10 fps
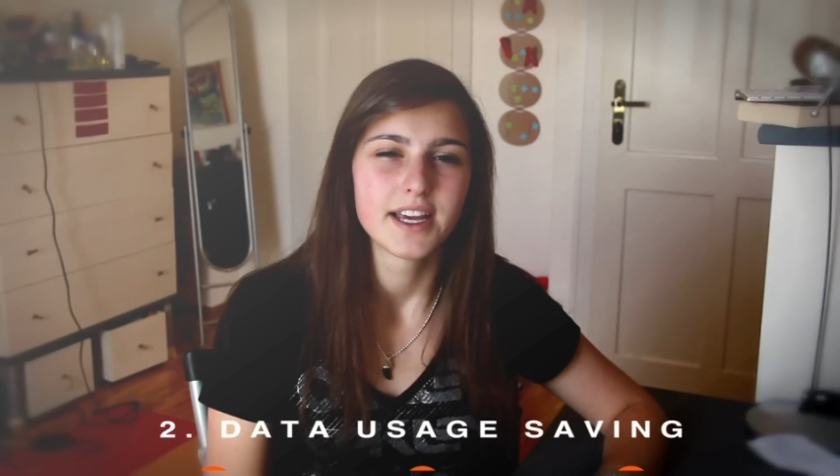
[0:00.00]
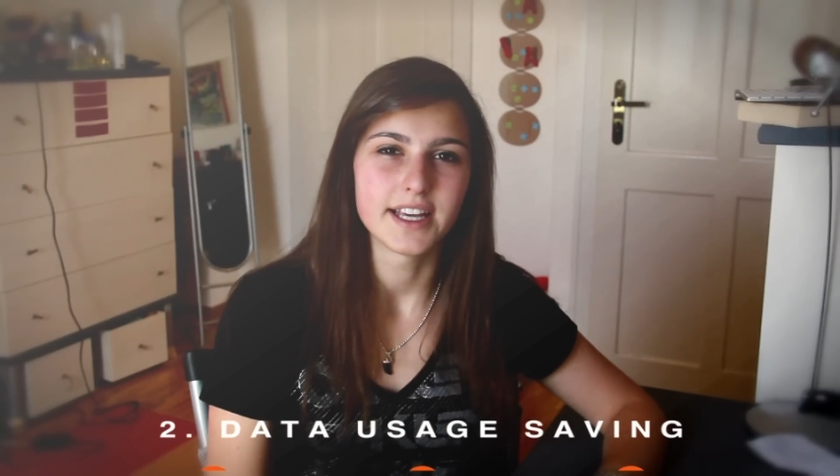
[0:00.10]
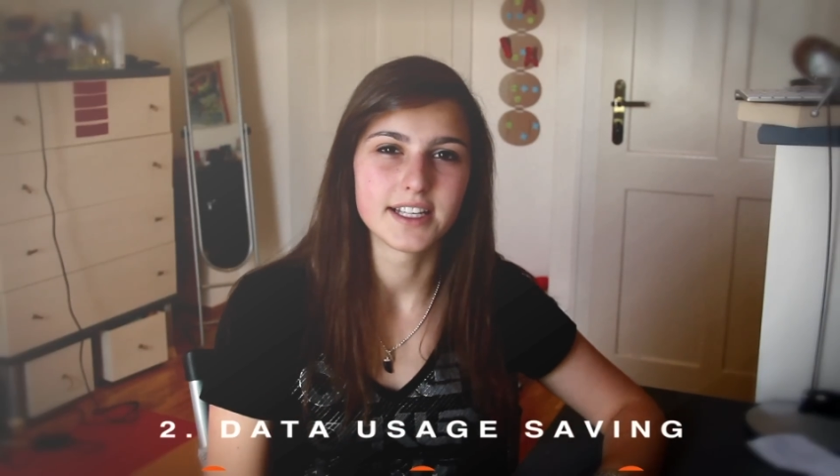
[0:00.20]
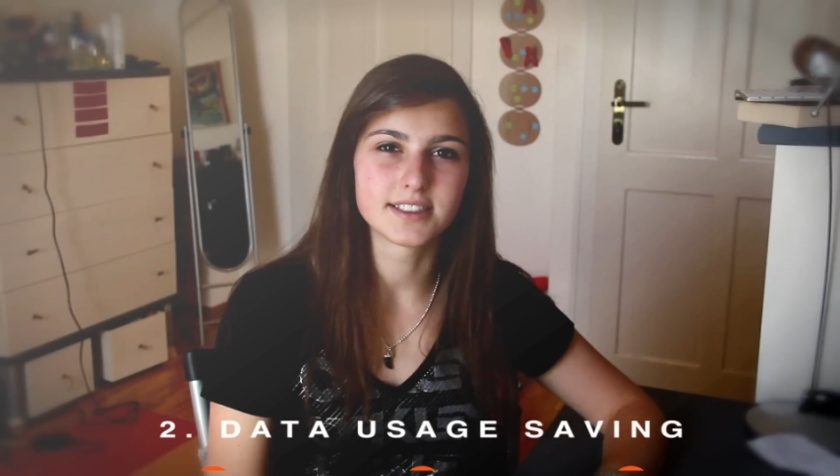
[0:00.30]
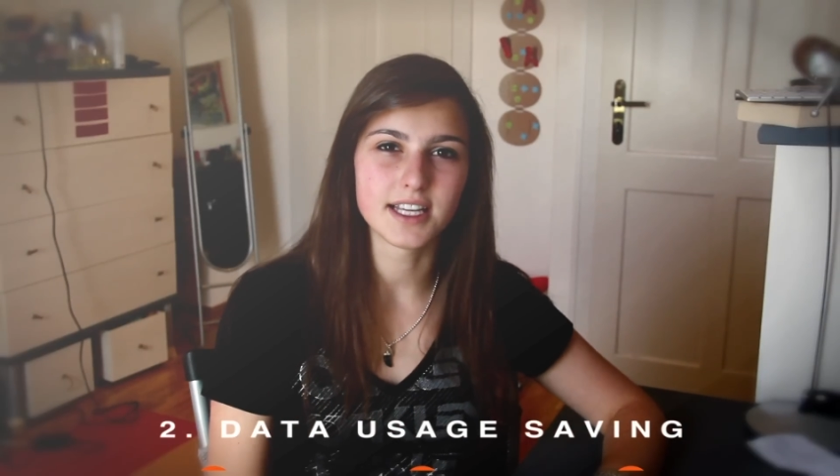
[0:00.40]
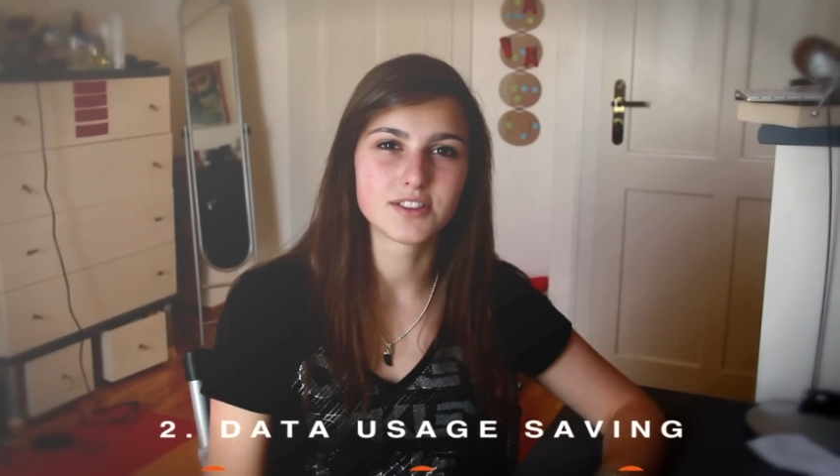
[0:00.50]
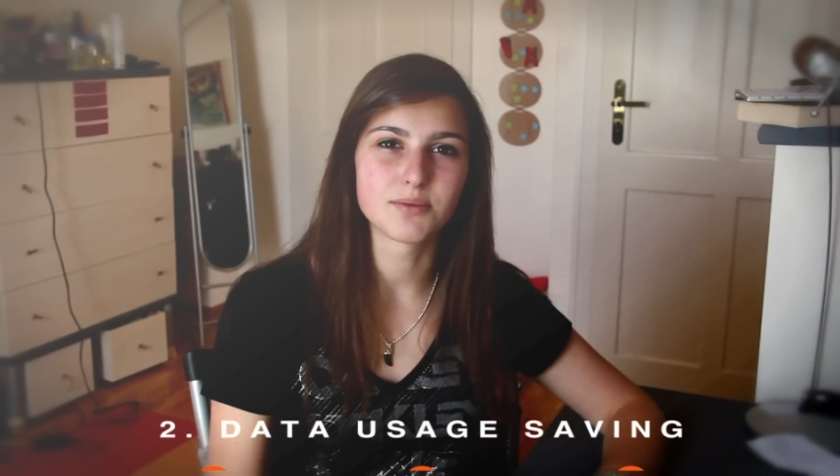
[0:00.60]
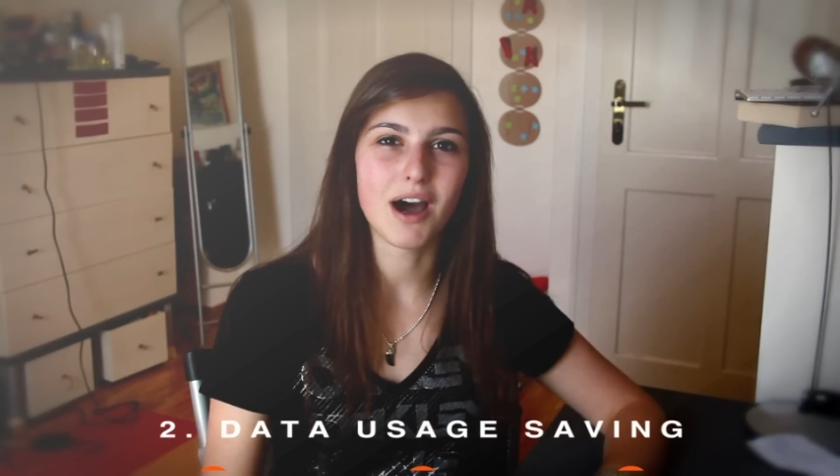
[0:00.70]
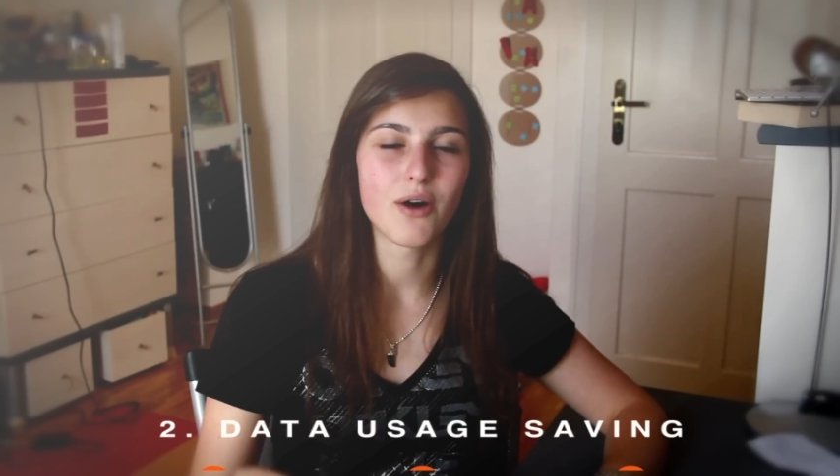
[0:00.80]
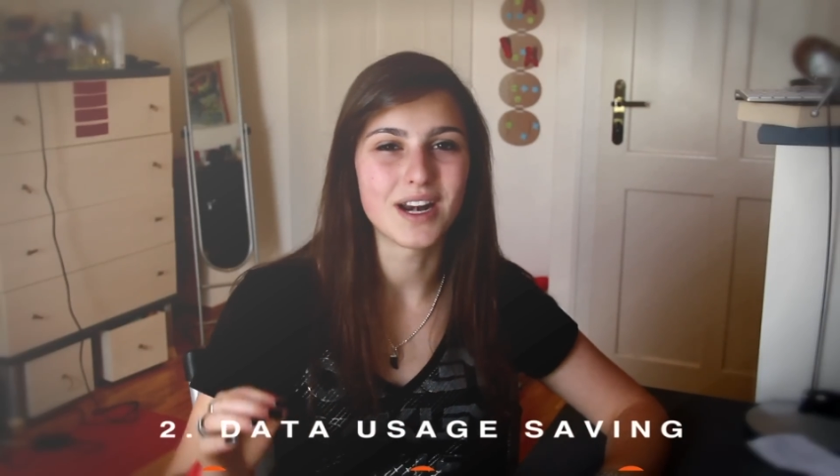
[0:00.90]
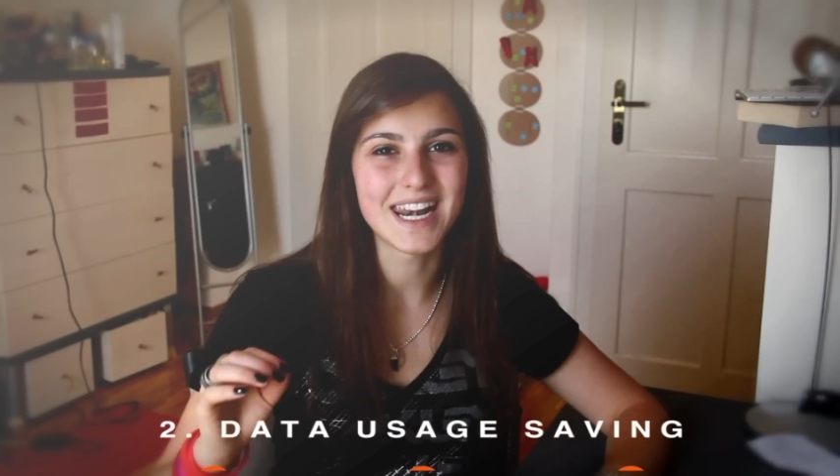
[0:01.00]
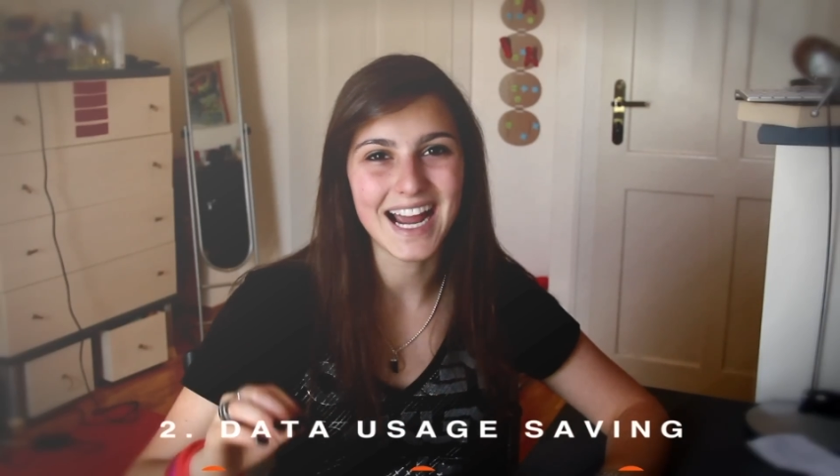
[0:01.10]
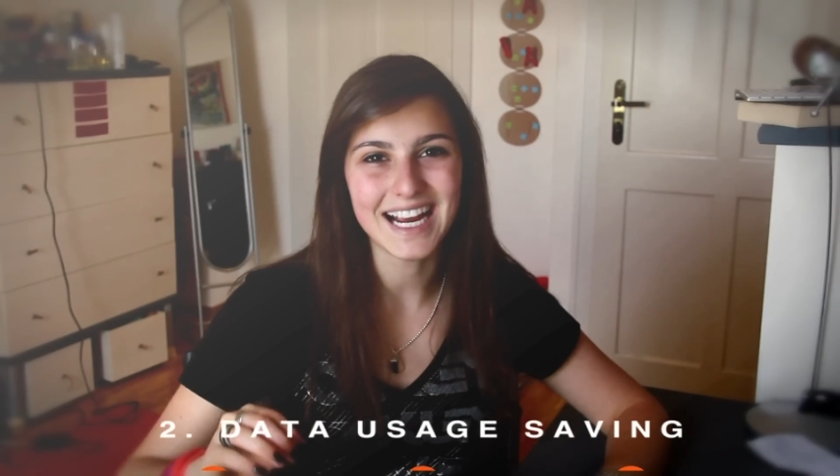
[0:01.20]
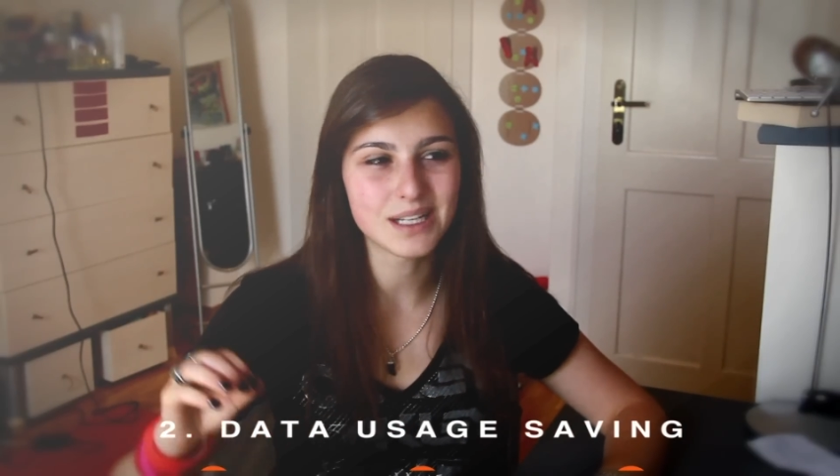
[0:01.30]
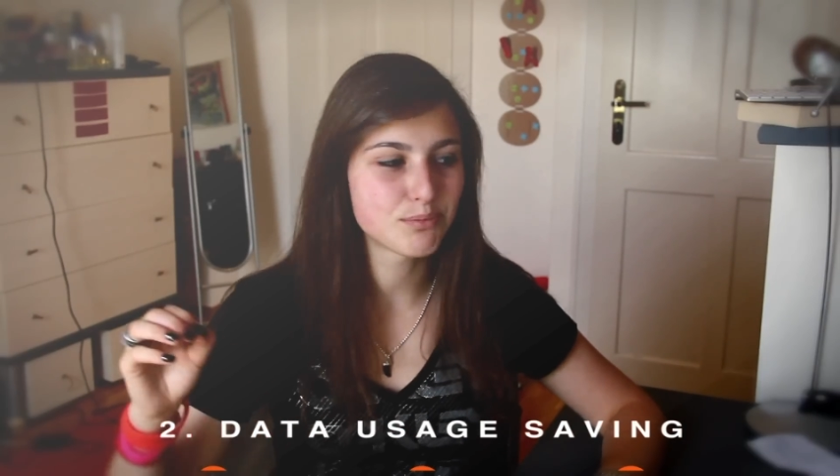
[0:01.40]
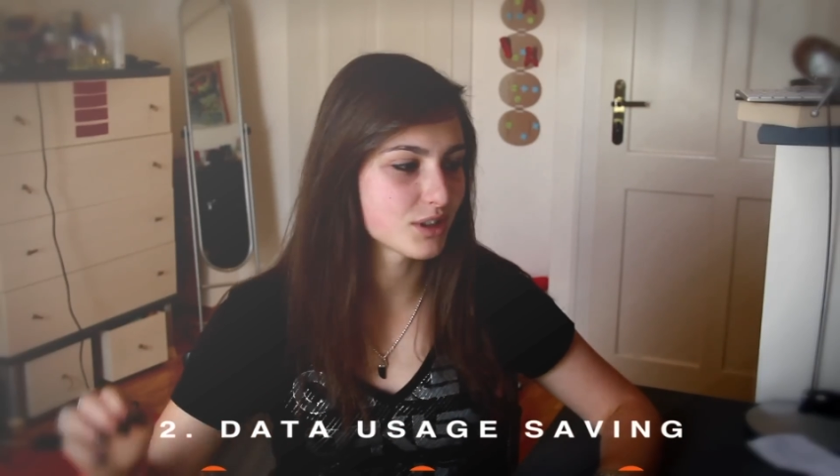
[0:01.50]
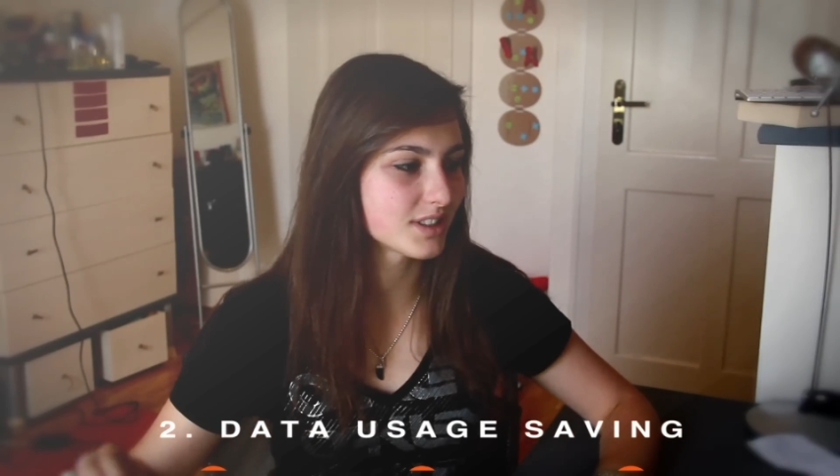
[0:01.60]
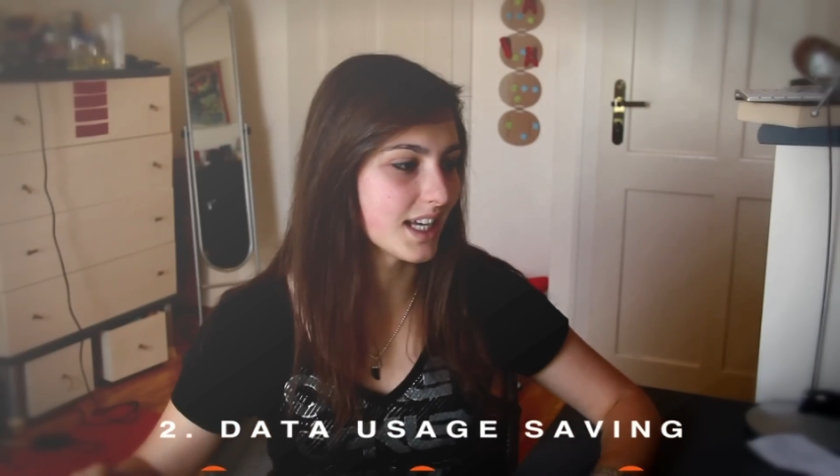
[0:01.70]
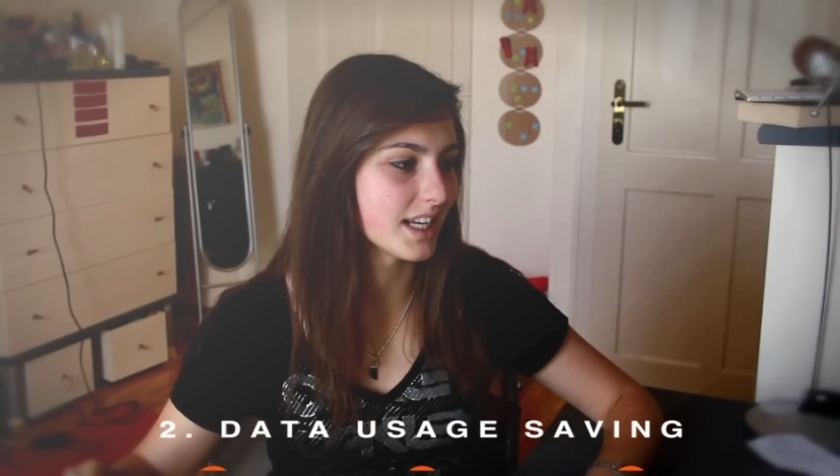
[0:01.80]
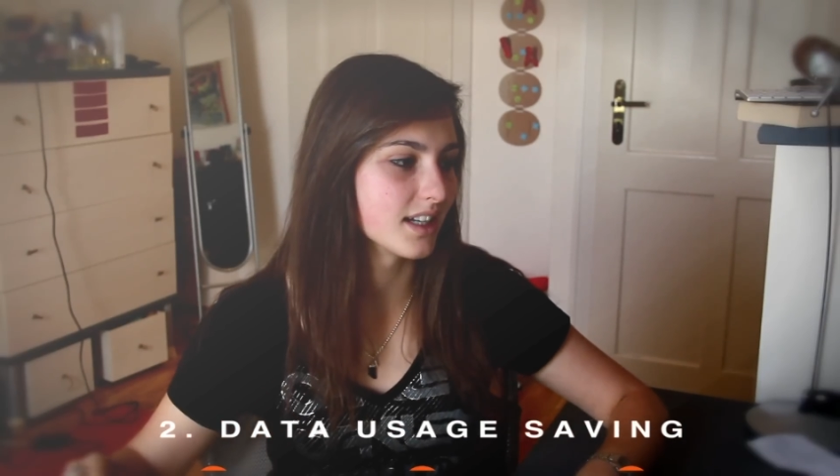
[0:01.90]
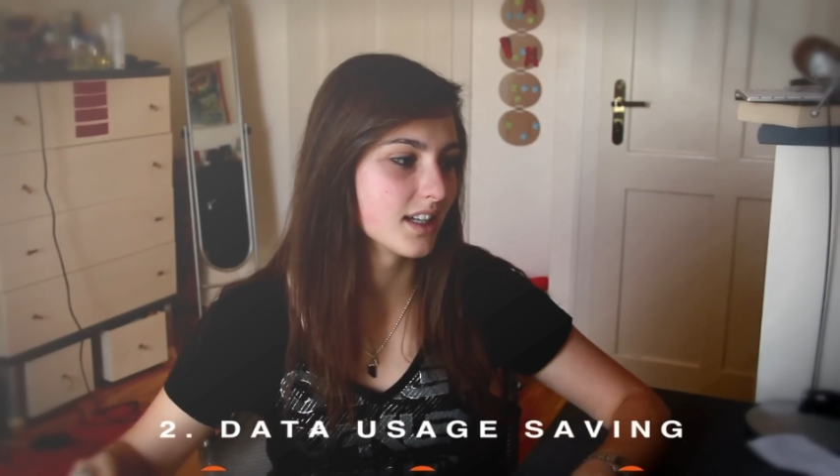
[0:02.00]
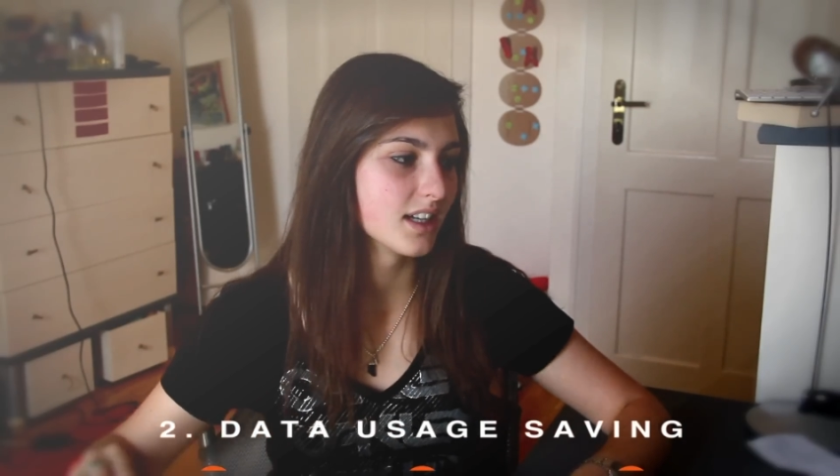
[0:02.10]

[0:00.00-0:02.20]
it saves about ninety percent